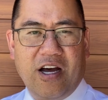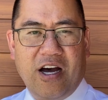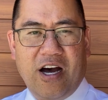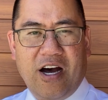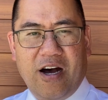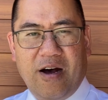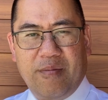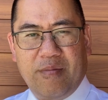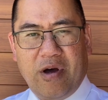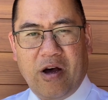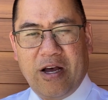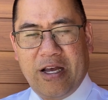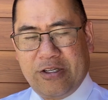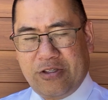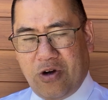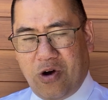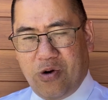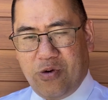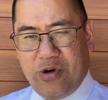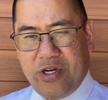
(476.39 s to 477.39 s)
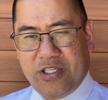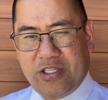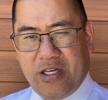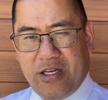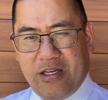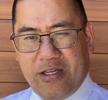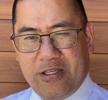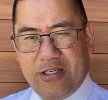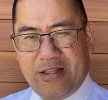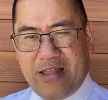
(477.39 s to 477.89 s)
Um, as always,
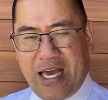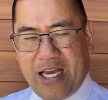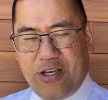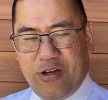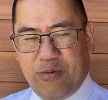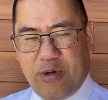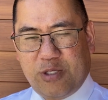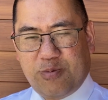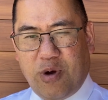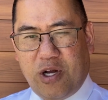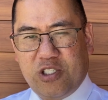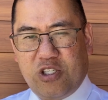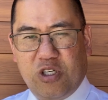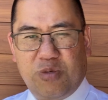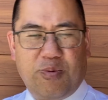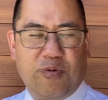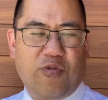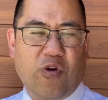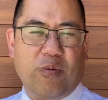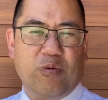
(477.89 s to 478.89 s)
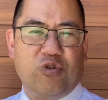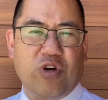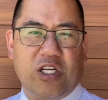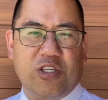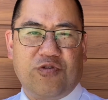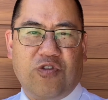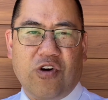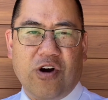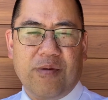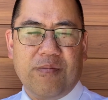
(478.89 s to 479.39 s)
thank you to my sponsors, Perform and
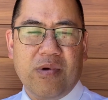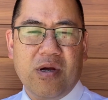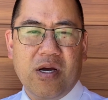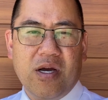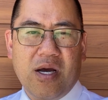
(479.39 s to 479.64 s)
Transform